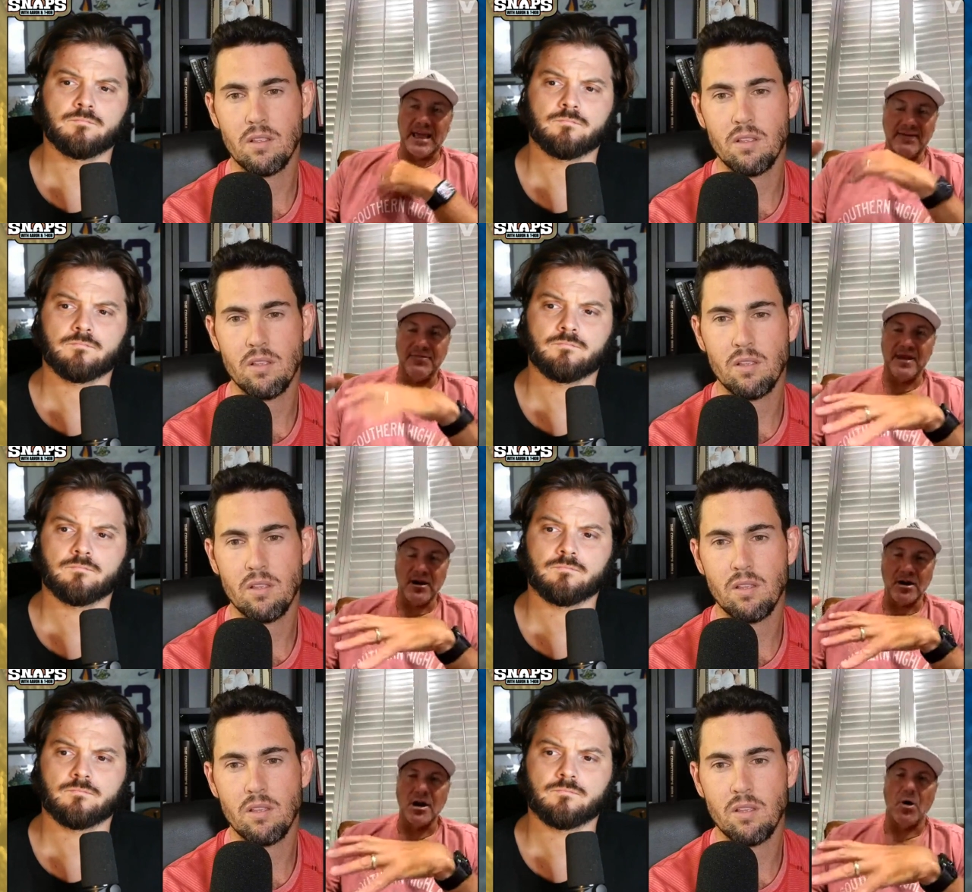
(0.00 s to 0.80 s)
Speaker 1: If they're
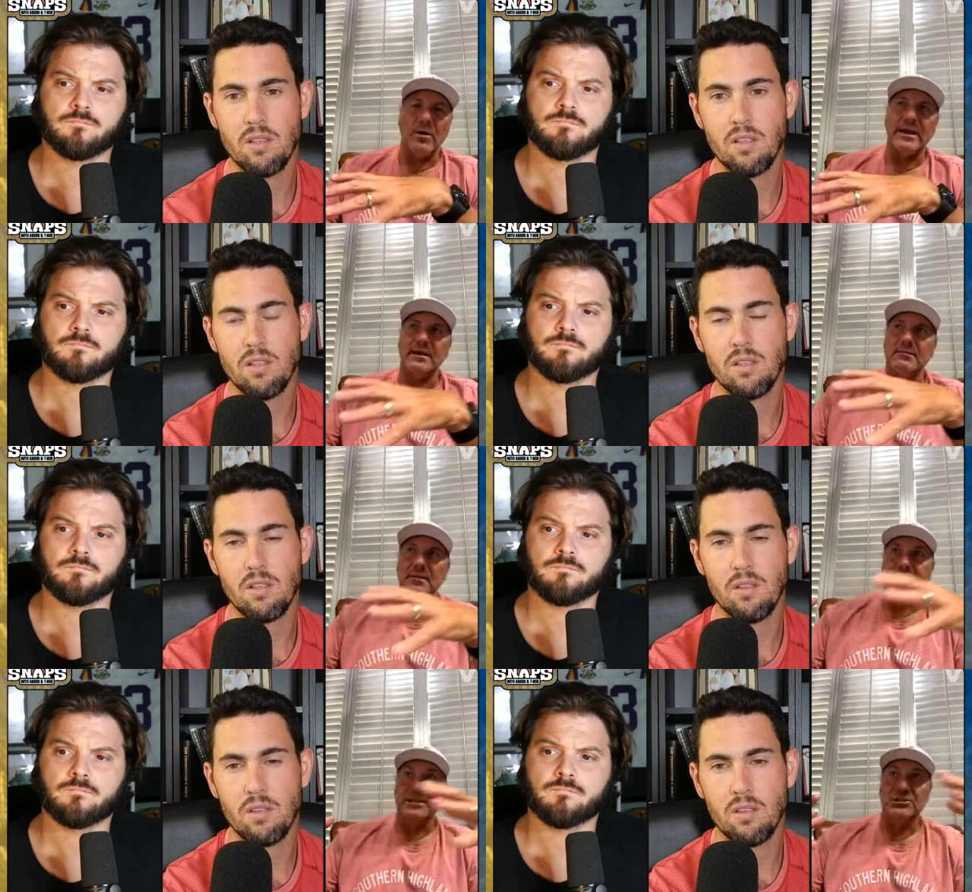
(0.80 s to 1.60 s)
going
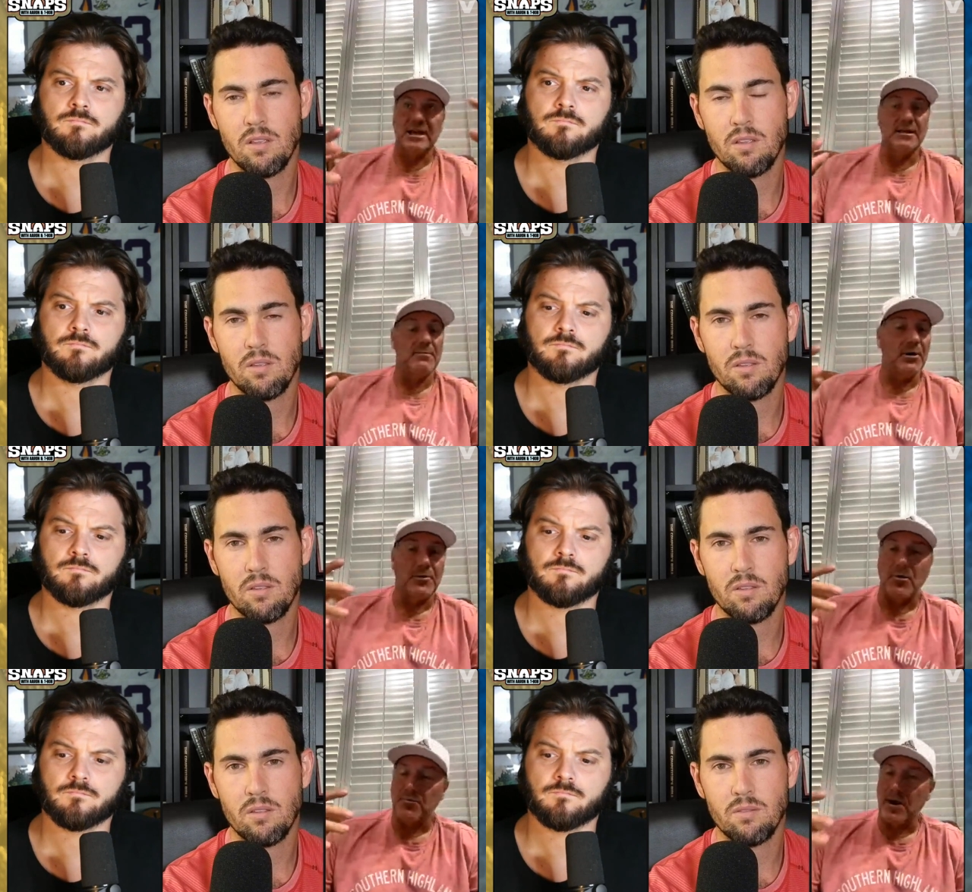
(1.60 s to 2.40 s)
like Jalen
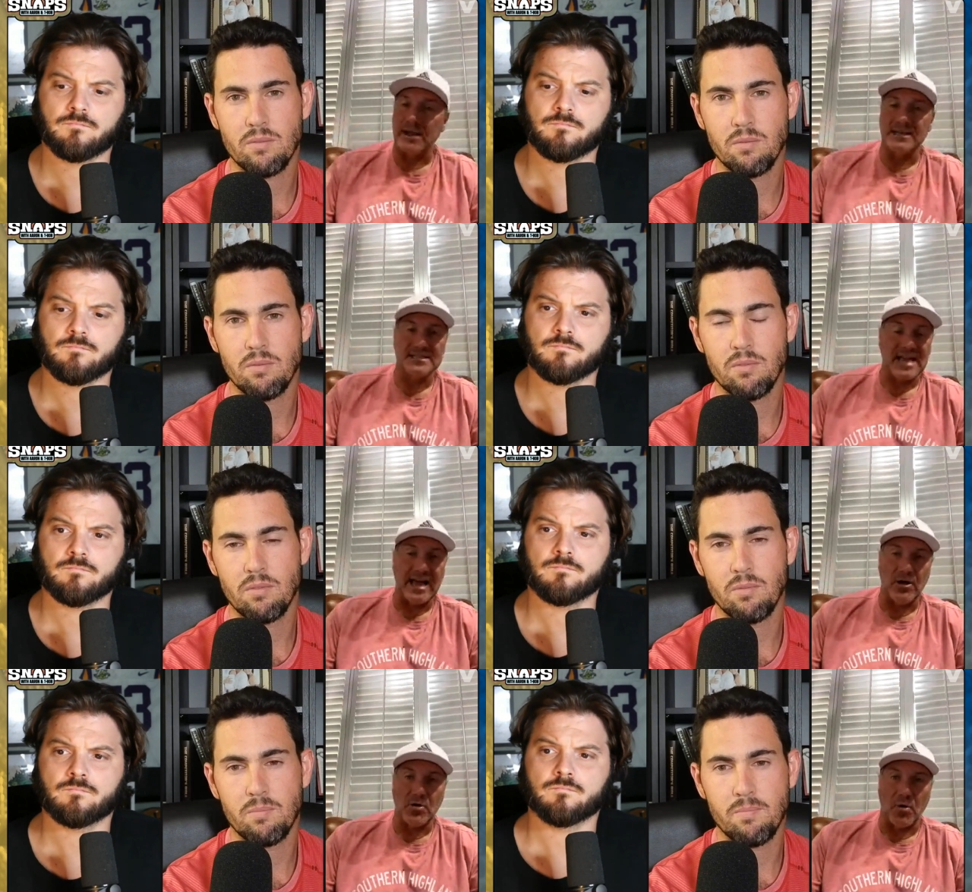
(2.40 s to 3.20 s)
Milroe, running
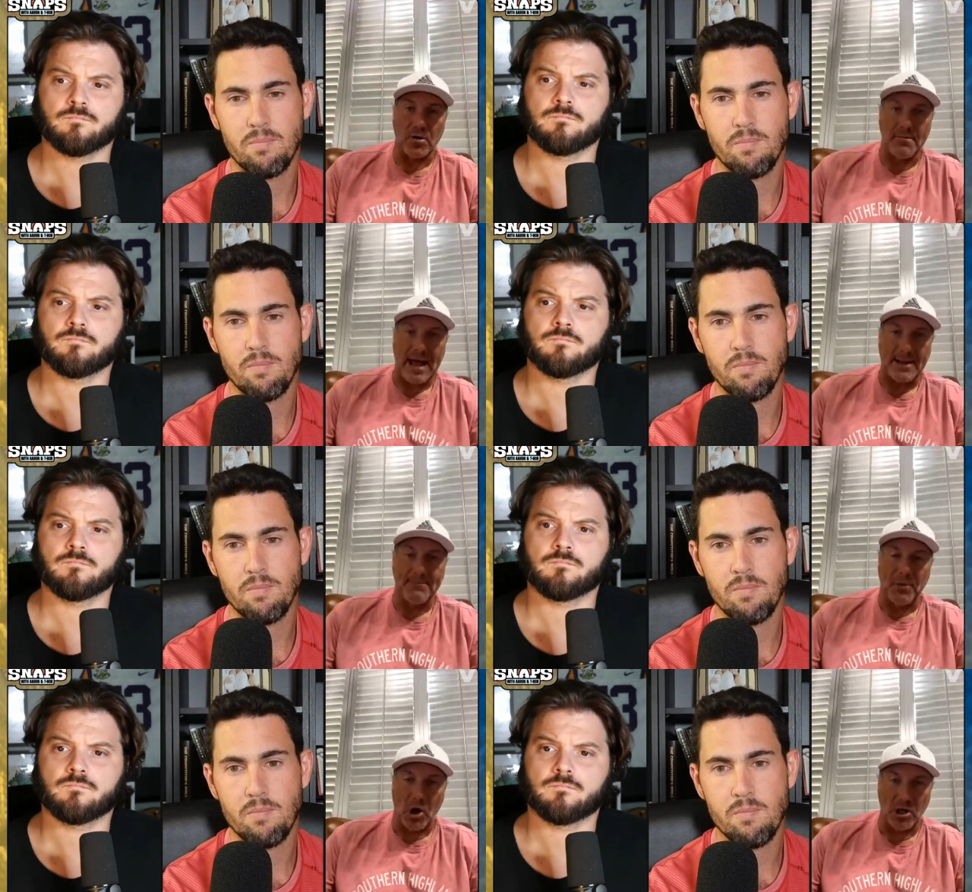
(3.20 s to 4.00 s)
style quarterback,
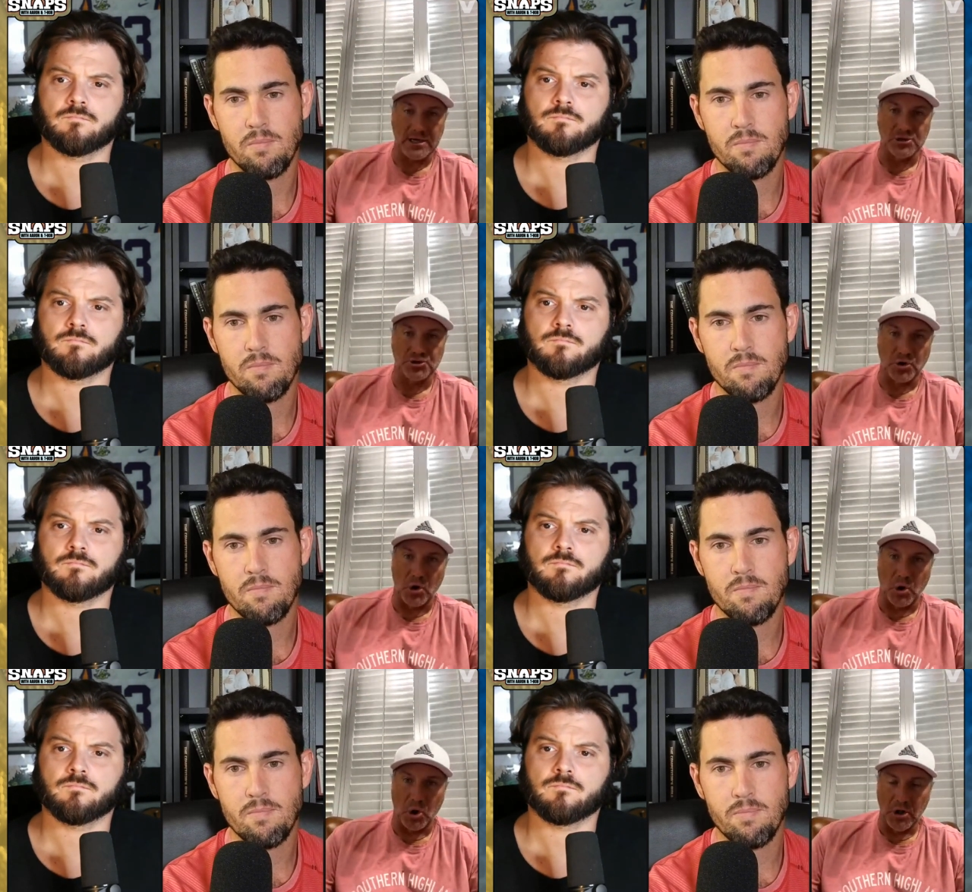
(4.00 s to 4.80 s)
ball
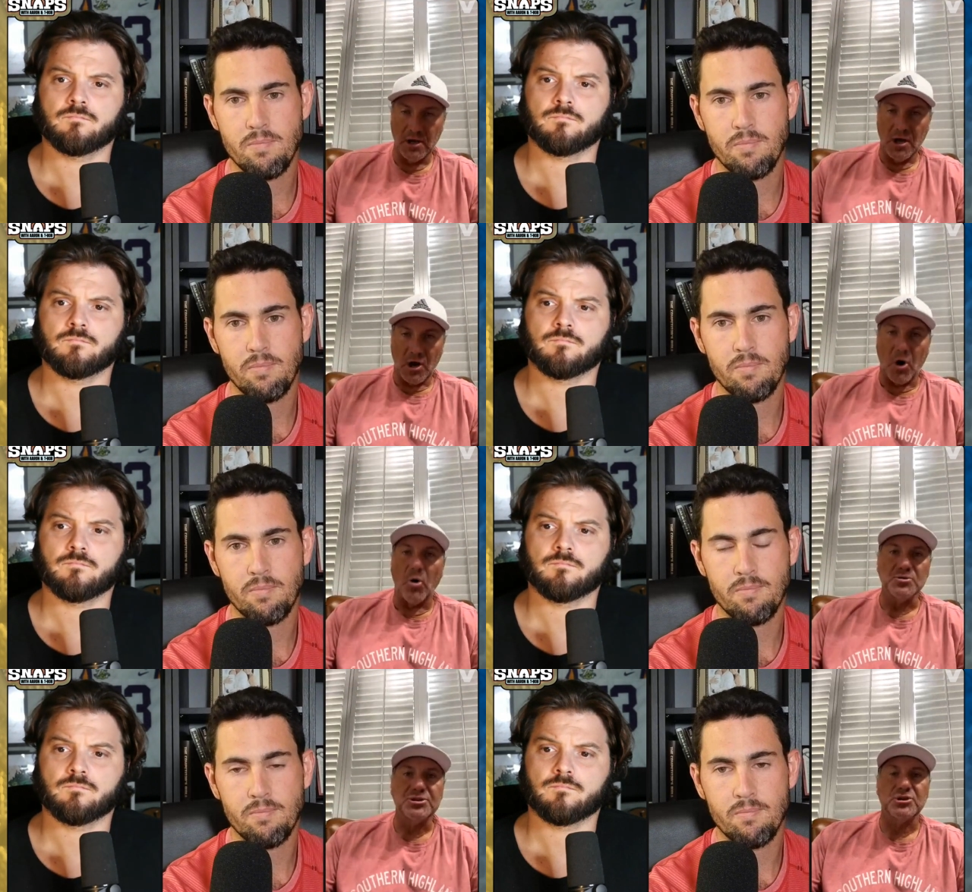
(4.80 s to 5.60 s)
control,
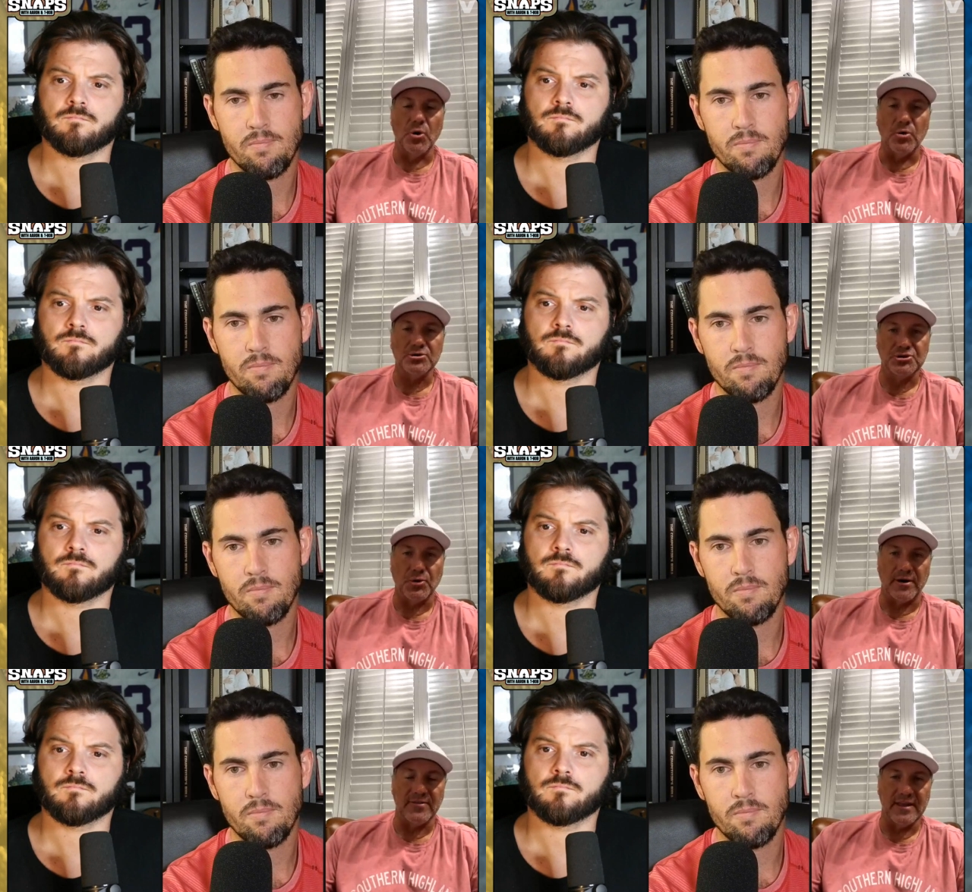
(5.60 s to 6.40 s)
old school,
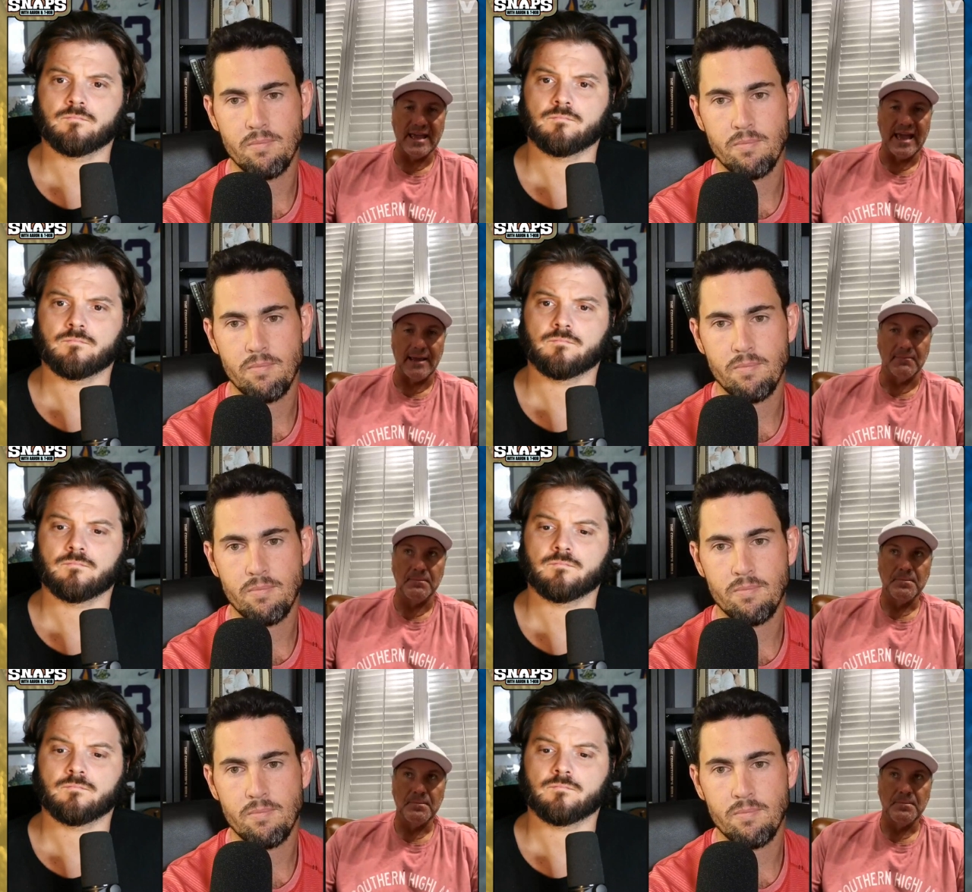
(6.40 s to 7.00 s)
short in the game,